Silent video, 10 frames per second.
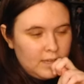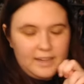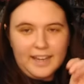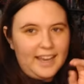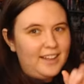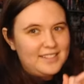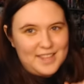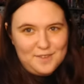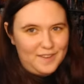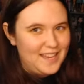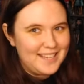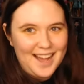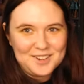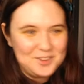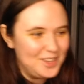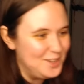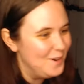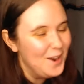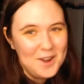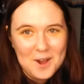Nick Galitzine, the face actor that
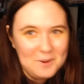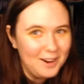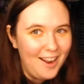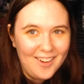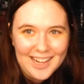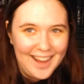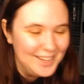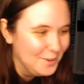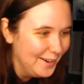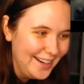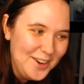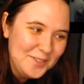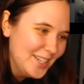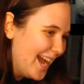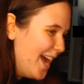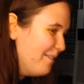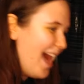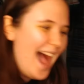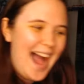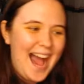you are. No, we're already out here working overtime.
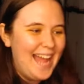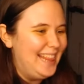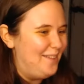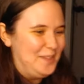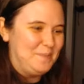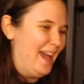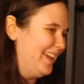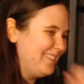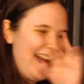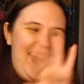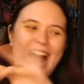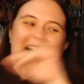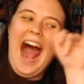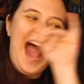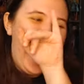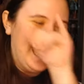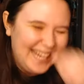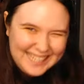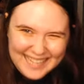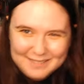I love this man.
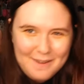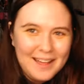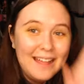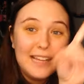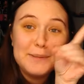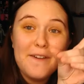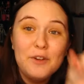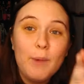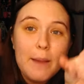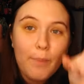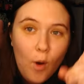That's my, that's my favorite white